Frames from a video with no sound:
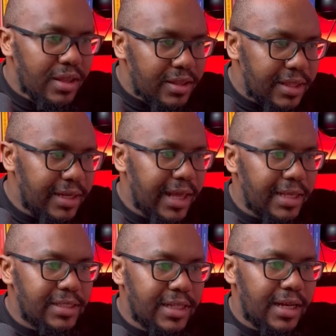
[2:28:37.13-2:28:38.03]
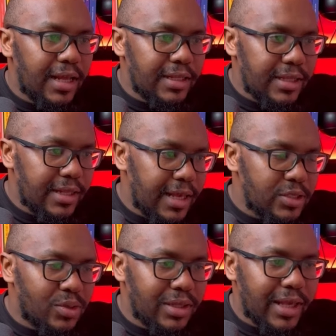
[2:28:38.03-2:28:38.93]
The next
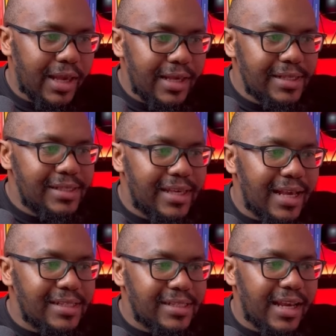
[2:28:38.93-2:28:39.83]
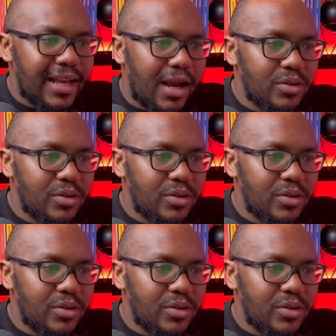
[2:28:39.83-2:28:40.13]
one there is guest checkout.